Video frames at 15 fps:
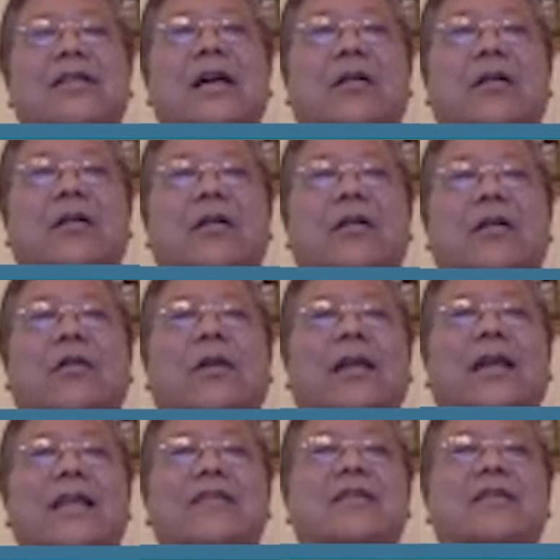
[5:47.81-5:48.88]
ER
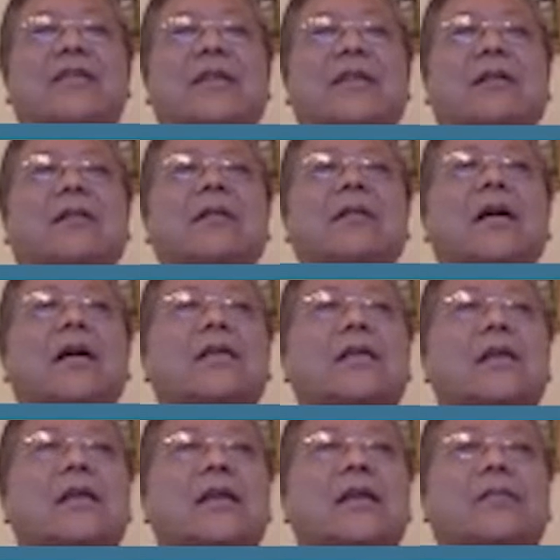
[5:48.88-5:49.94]
localization signal,
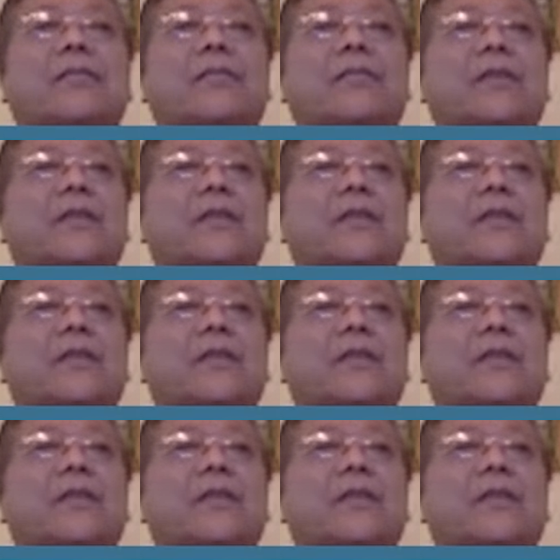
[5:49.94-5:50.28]
then it can